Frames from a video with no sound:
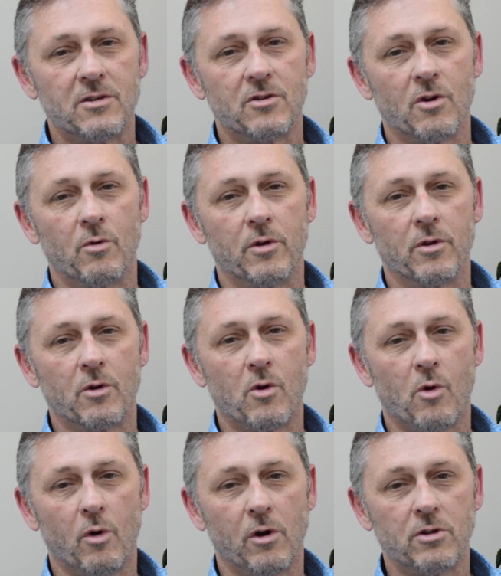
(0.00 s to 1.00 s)
So in the
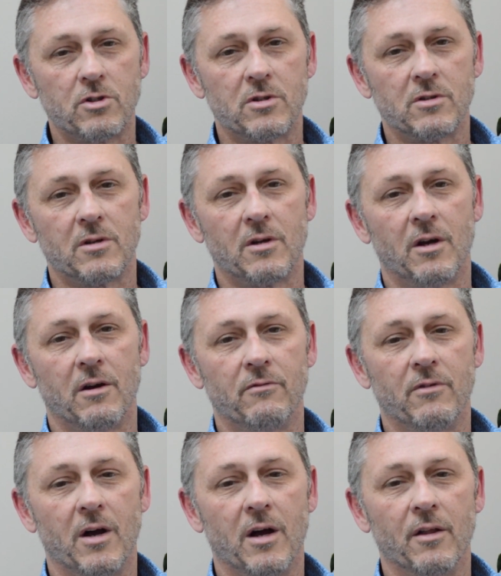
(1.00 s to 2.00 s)
course
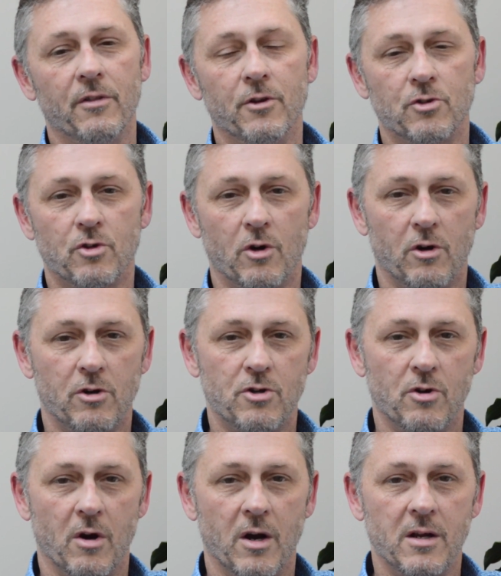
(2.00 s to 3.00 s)
of uh, the
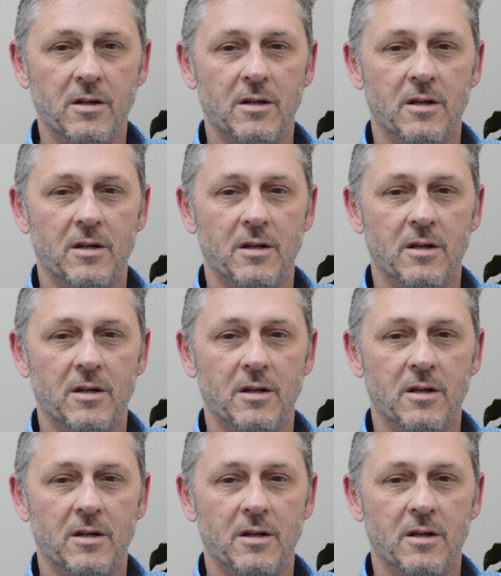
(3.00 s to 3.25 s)
surgery,